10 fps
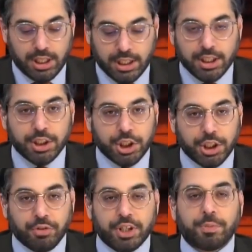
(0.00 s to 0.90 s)

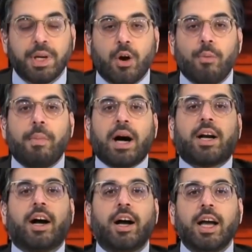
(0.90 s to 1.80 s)
Shirish, me old
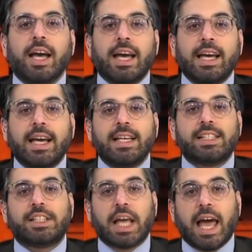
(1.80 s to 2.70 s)
mucker. He
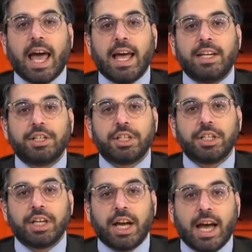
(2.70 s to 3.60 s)
said,
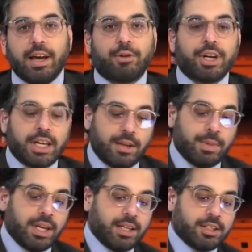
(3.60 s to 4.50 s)
hey, Raheem,
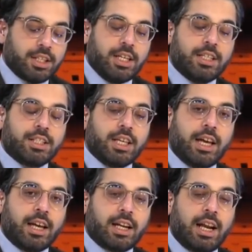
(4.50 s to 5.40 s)
here's
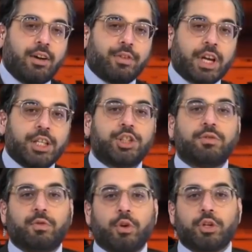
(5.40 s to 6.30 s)
the clarification
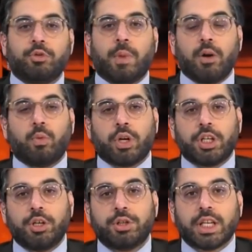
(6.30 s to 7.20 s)
for you. You might want to
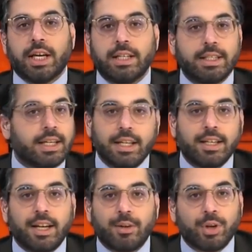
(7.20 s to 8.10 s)
use it.
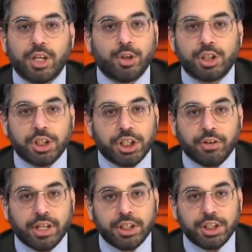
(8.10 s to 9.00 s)
No, I don't want to use it,
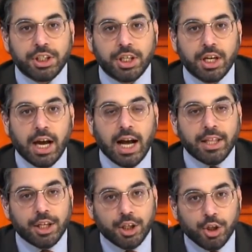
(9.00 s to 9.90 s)
Shirish. I
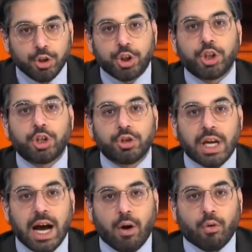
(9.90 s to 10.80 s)
think you should use
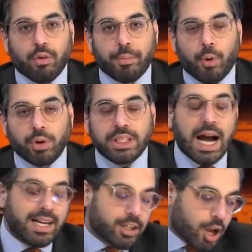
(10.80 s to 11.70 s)
our reporting.
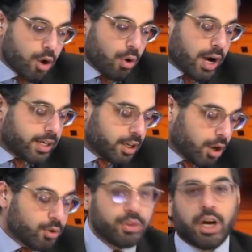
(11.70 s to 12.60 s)
I know,
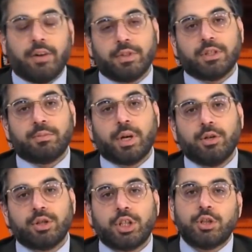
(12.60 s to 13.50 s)
the Huffington
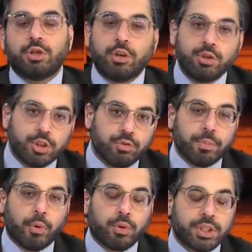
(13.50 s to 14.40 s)
Post, you don't do
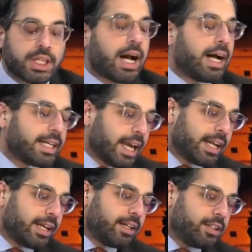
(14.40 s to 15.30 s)
reporting. I get
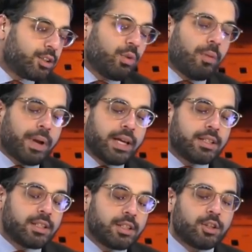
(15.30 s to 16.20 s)
it. You do
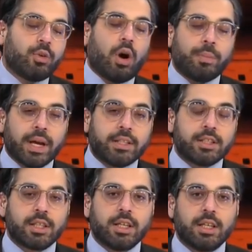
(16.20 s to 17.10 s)
op-eds
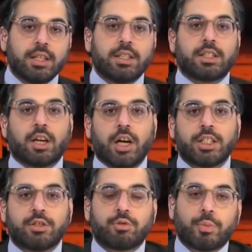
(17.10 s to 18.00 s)
disguised
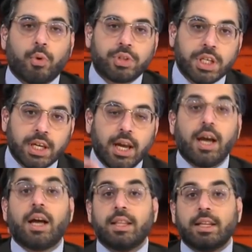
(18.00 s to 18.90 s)
as reporting.
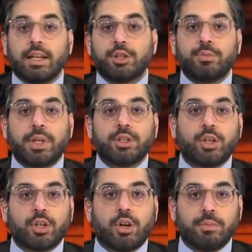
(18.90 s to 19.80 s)

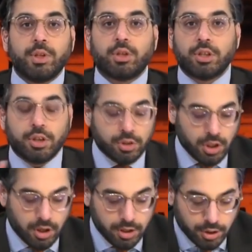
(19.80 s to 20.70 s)
Thenationalpulse.com, you can use
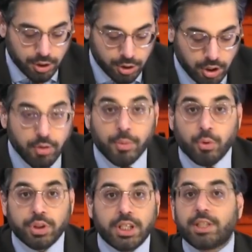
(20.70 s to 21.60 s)
our
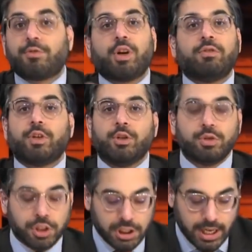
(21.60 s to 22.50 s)
reporting. It's free for you.
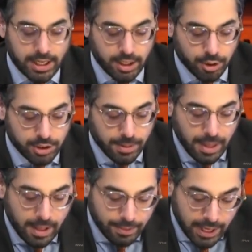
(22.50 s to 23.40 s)
Just take it, use it.
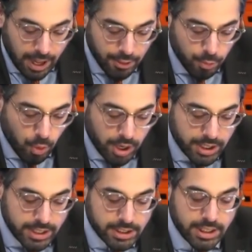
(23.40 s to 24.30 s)
The other one
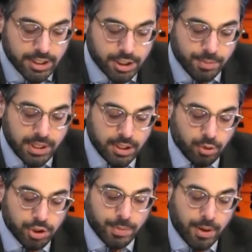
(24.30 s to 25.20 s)
is neither Dominion nor
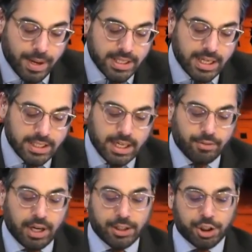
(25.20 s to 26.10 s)
Smartmatic has any
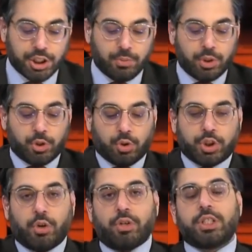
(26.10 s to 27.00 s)
relationship with George Soros.